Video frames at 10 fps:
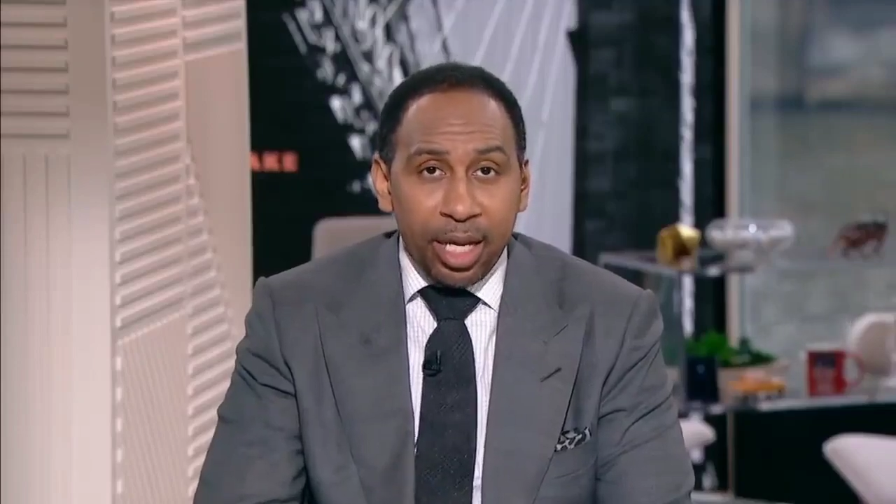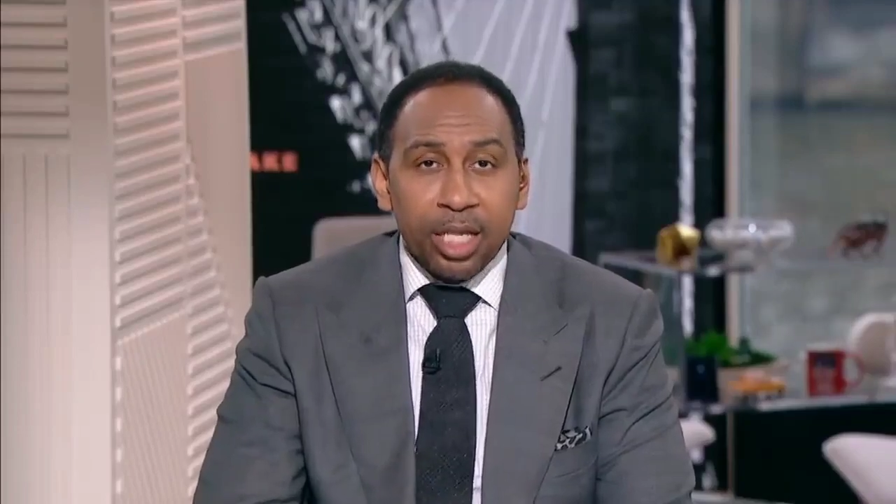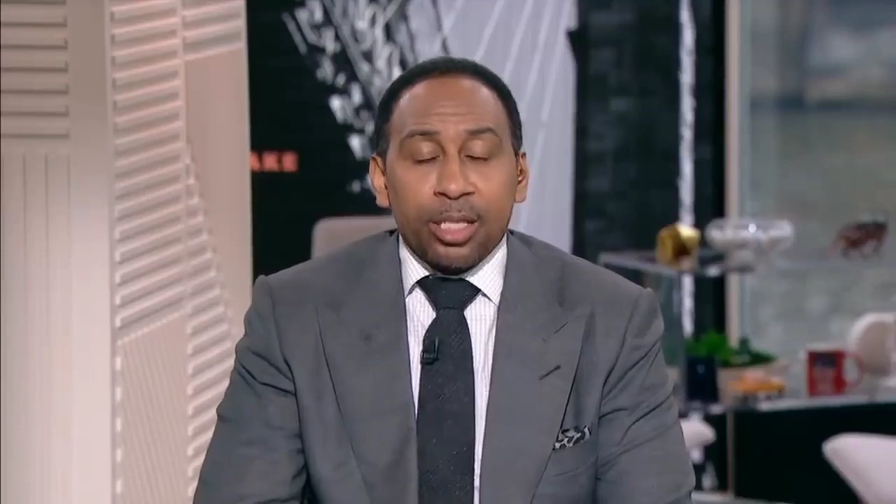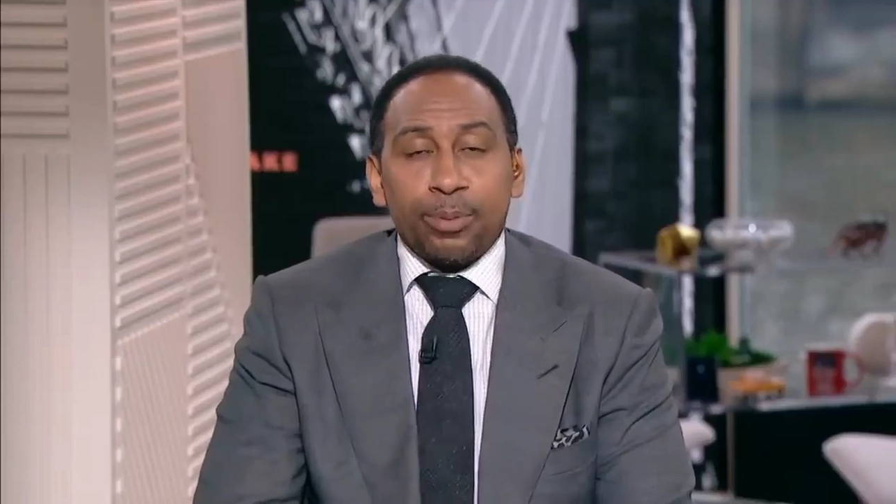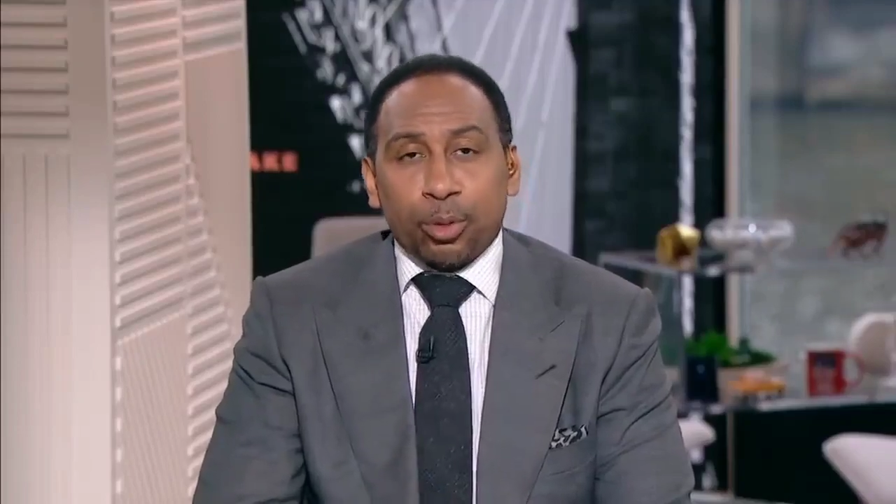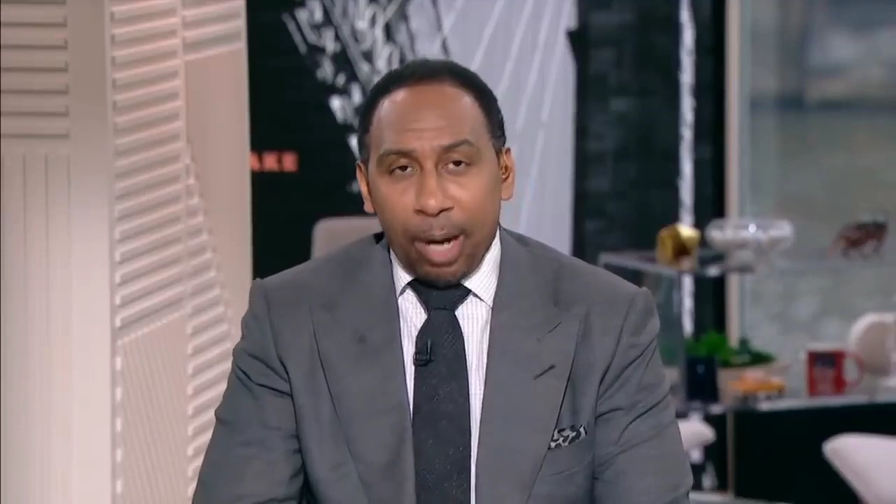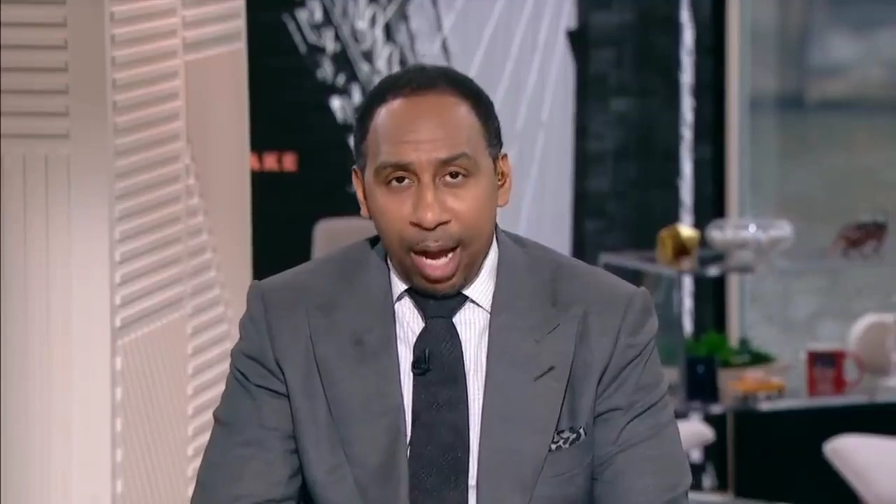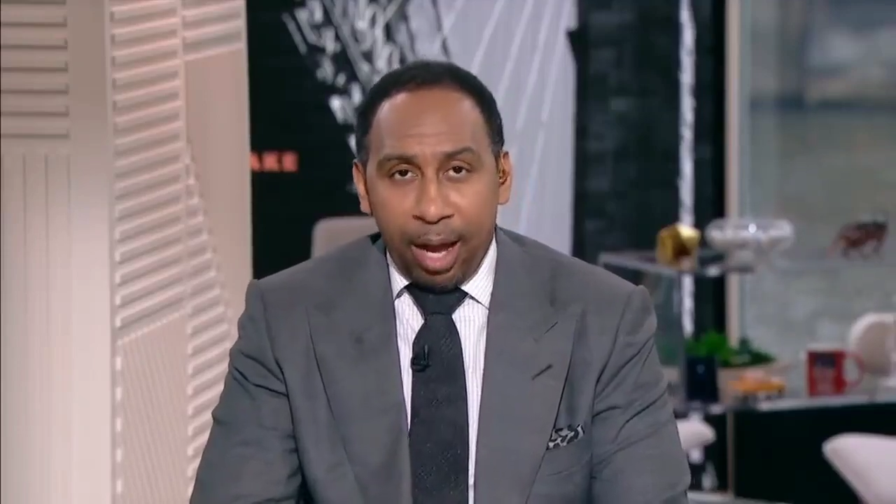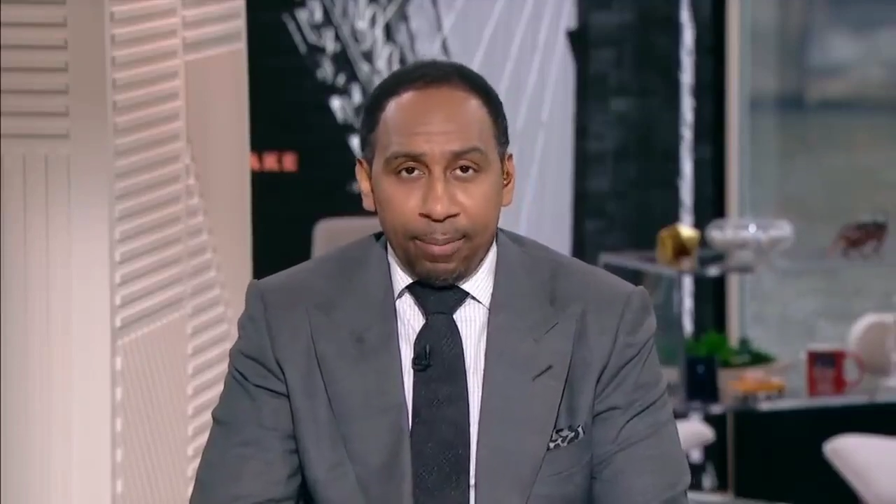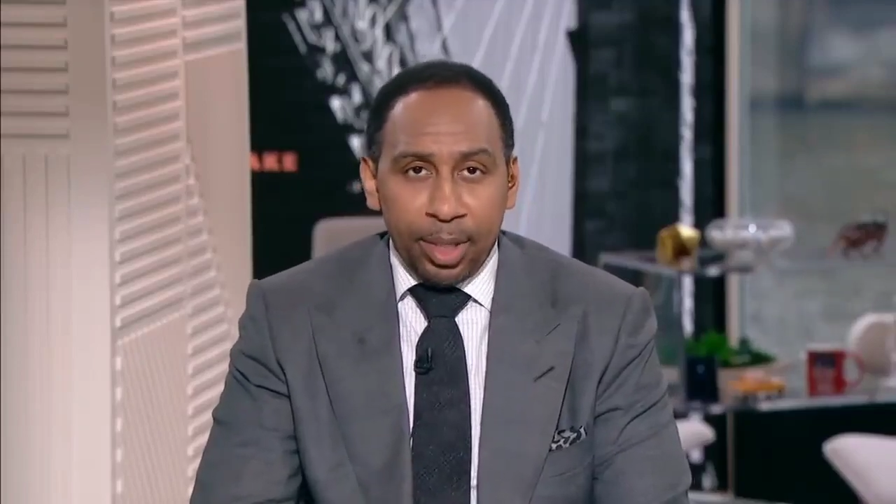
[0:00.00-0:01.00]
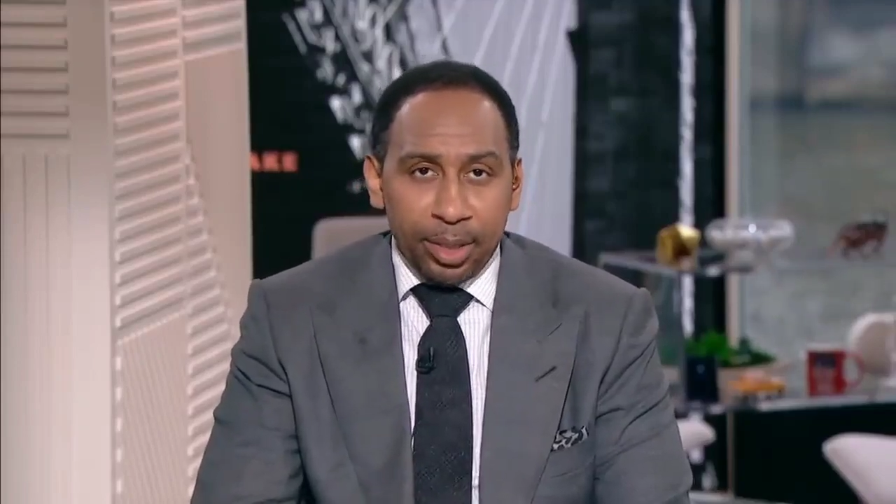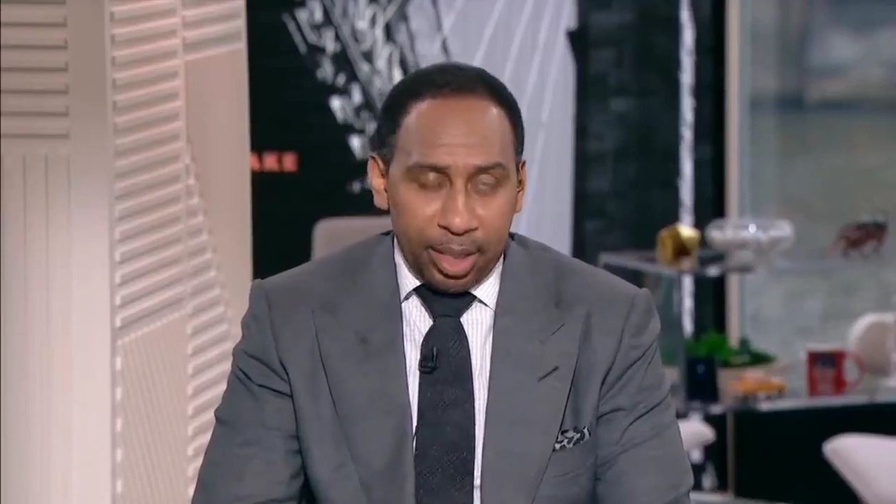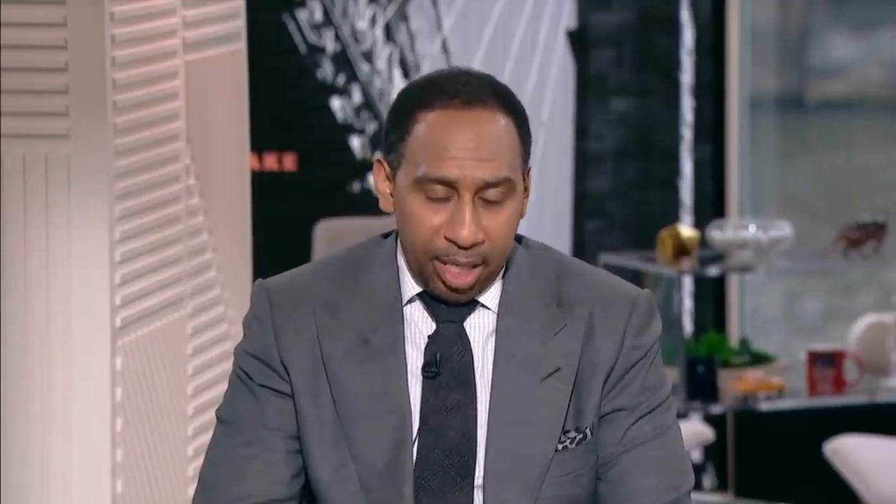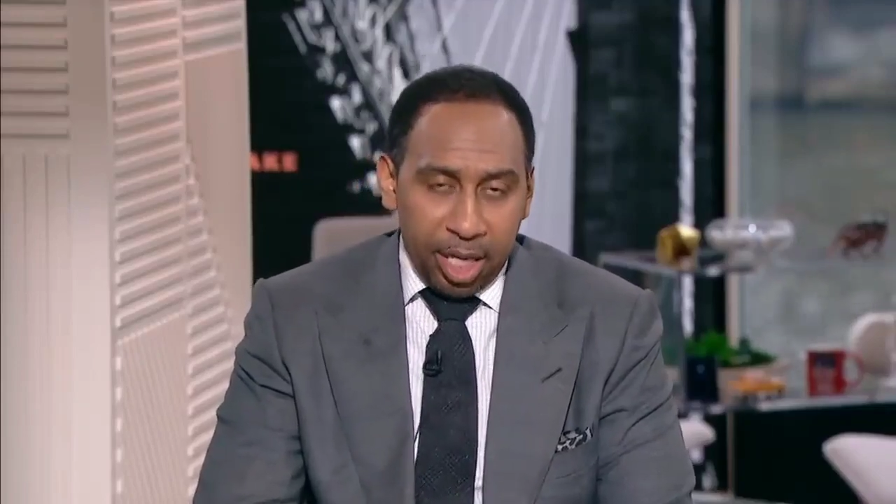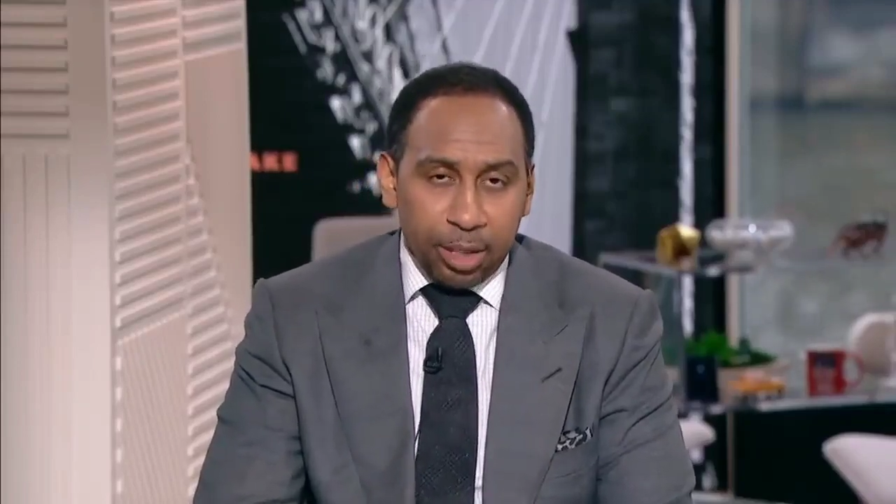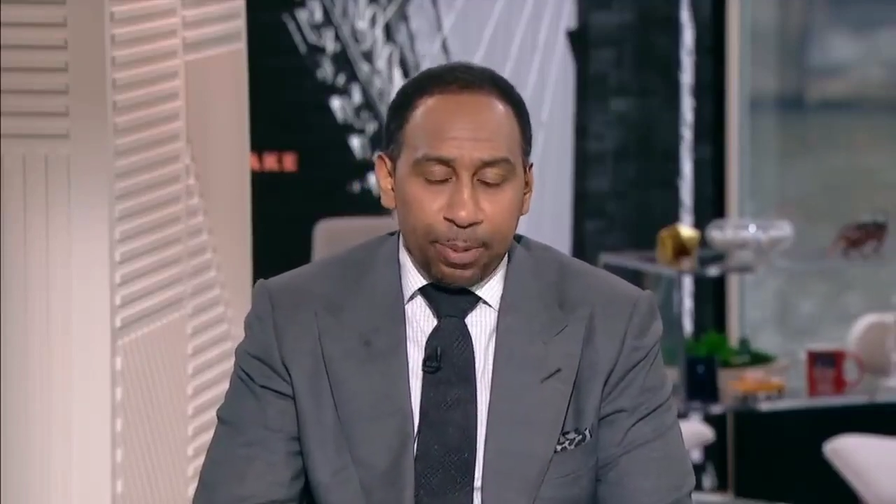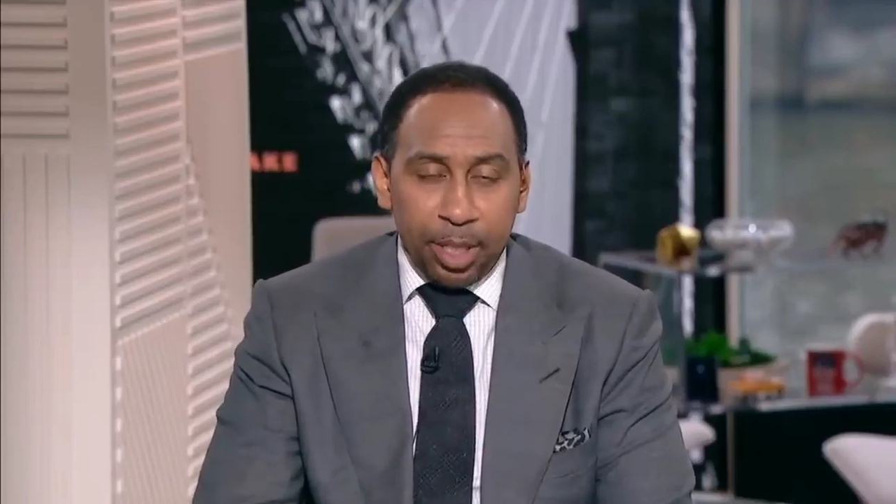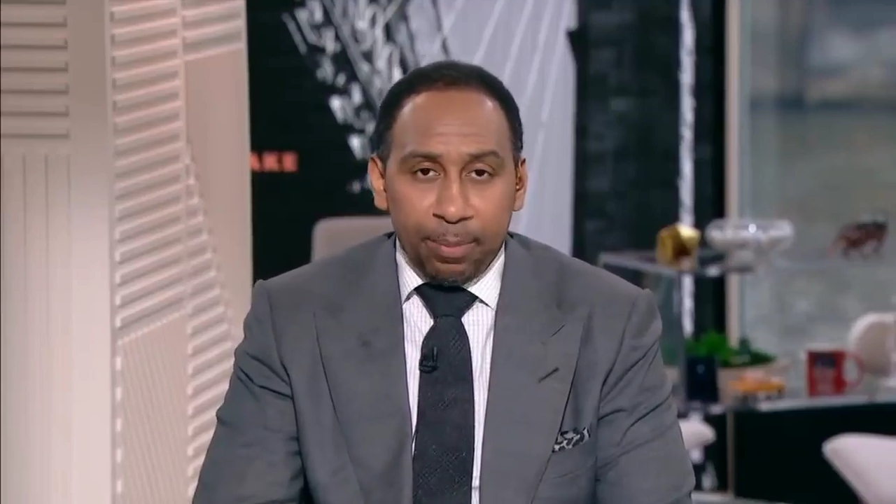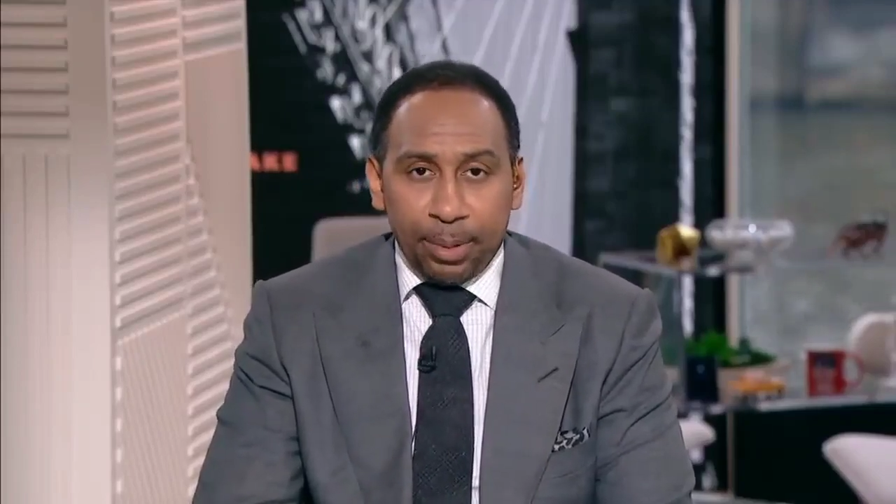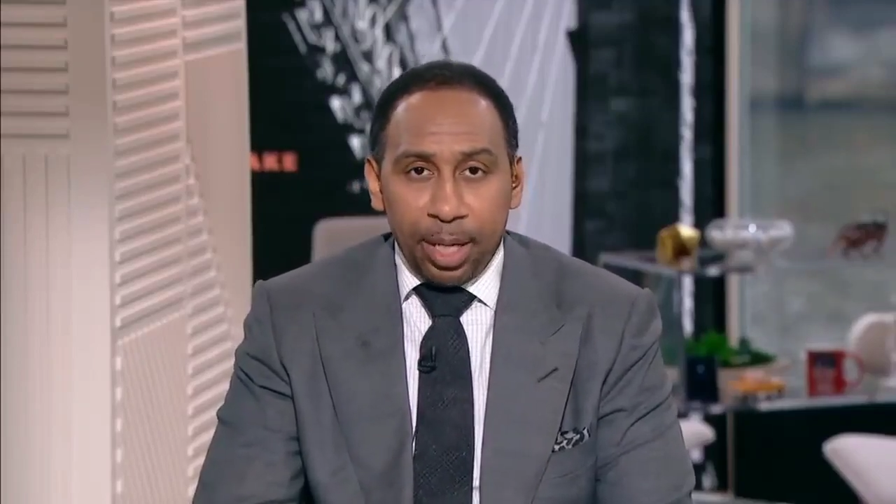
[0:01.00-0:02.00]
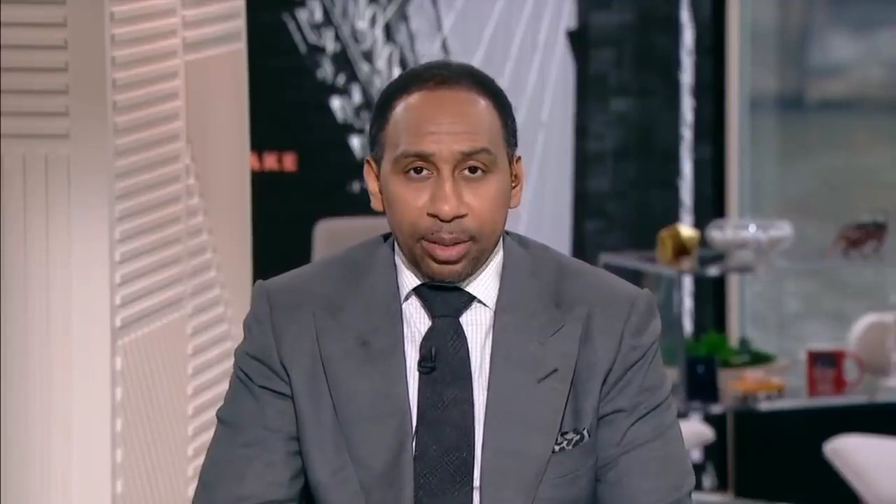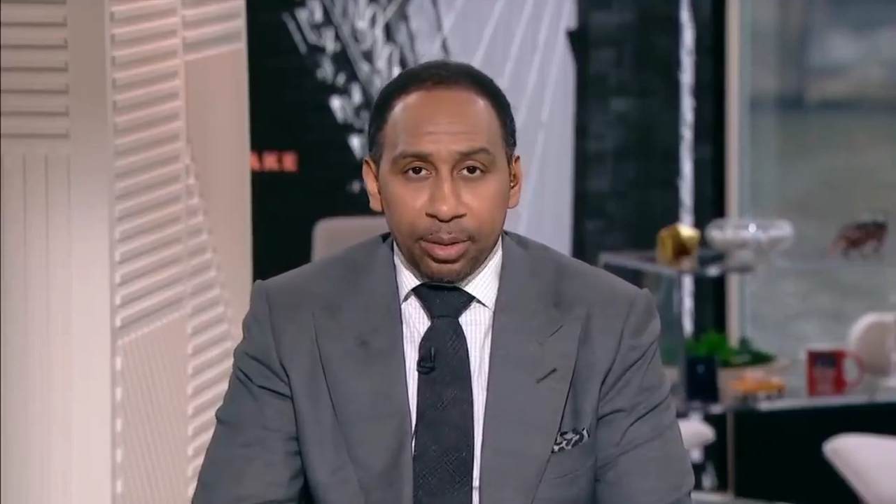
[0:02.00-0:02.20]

subscribe to ESPN Plus.